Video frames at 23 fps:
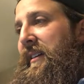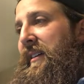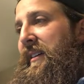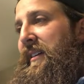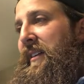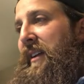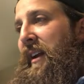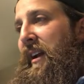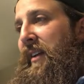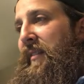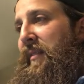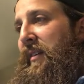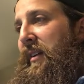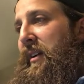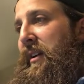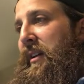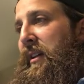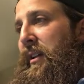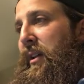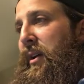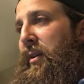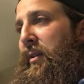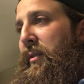Not even
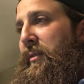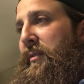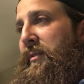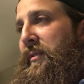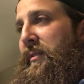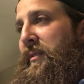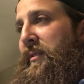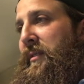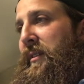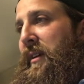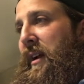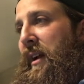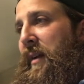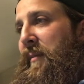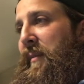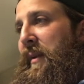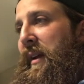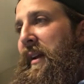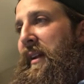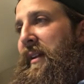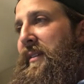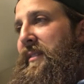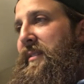close. I
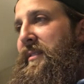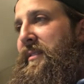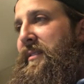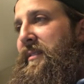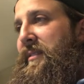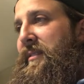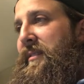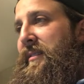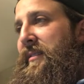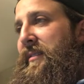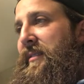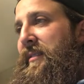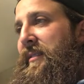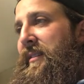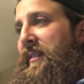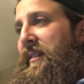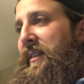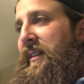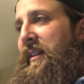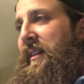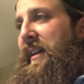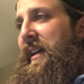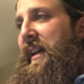mean, it's
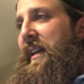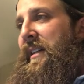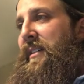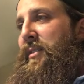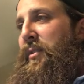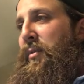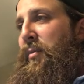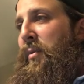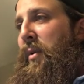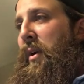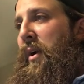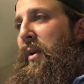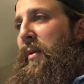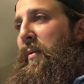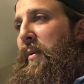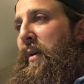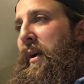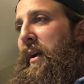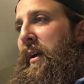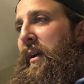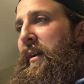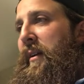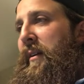a
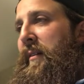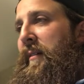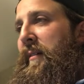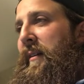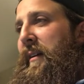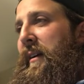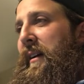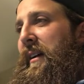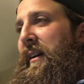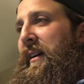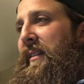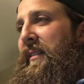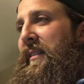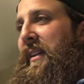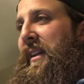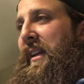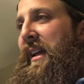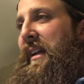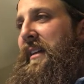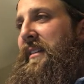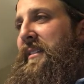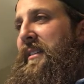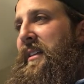runaway. The
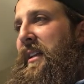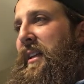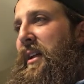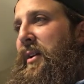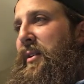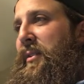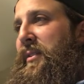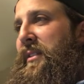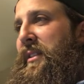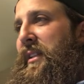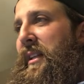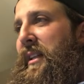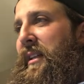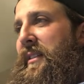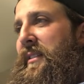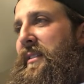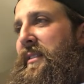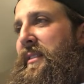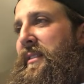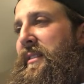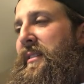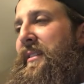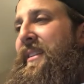next
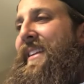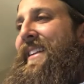closest,